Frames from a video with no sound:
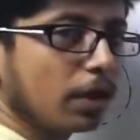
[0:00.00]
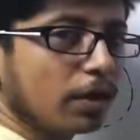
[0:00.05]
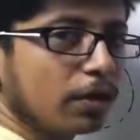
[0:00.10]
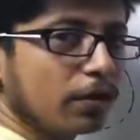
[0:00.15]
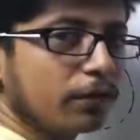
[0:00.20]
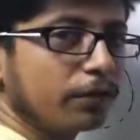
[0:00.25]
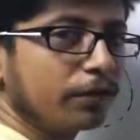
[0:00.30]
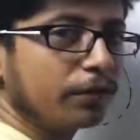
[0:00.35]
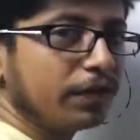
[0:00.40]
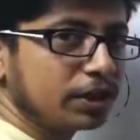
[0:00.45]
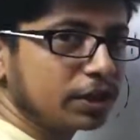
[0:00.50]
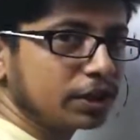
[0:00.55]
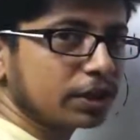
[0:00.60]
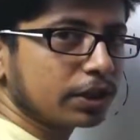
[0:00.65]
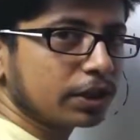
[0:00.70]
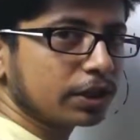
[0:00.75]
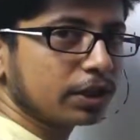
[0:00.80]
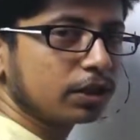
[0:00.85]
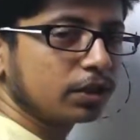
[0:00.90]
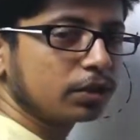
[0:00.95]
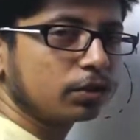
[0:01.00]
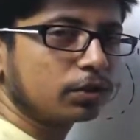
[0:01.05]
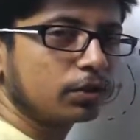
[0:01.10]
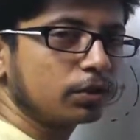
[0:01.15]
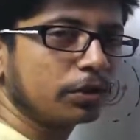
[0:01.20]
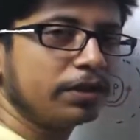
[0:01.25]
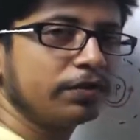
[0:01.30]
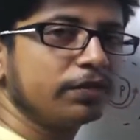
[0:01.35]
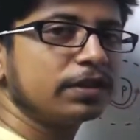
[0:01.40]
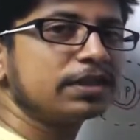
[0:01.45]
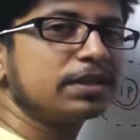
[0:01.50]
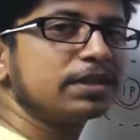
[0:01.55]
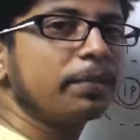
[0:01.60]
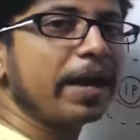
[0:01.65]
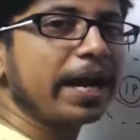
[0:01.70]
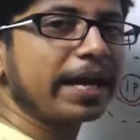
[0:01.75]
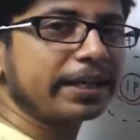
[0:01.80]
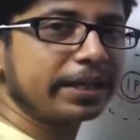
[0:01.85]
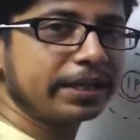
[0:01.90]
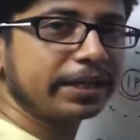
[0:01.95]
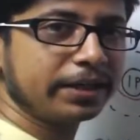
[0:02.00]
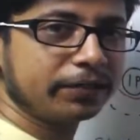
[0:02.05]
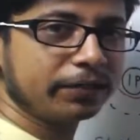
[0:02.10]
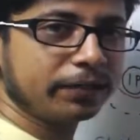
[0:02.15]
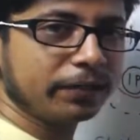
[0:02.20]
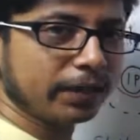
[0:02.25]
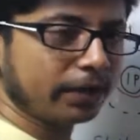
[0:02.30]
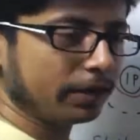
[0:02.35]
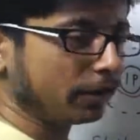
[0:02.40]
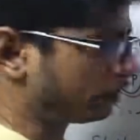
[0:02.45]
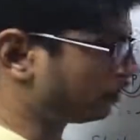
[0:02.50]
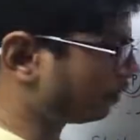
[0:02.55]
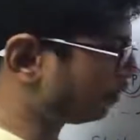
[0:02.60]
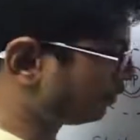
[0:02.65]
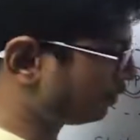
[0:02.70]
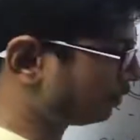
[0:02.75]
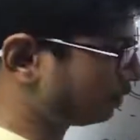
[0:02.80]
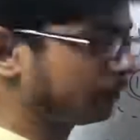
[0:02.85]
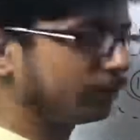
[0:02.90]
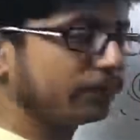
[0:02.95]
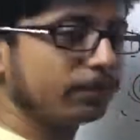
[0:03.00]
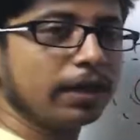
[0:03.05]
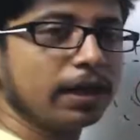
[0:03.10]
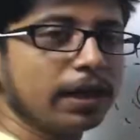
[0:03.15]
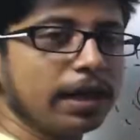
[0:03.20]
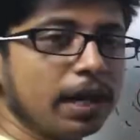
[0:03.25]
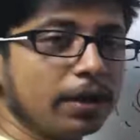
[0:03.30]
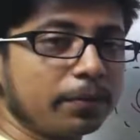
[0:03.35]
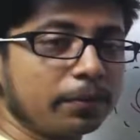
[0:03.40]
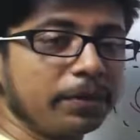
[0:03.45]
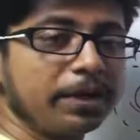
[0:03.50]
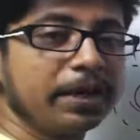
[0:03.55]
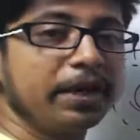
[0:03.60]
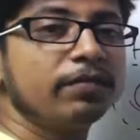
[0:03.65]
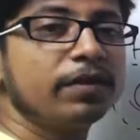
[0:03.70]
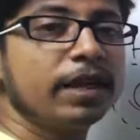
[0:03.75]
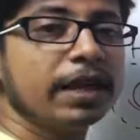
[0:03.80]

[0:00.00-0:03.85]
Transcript: feature to give us the magnetic field or give or behave like a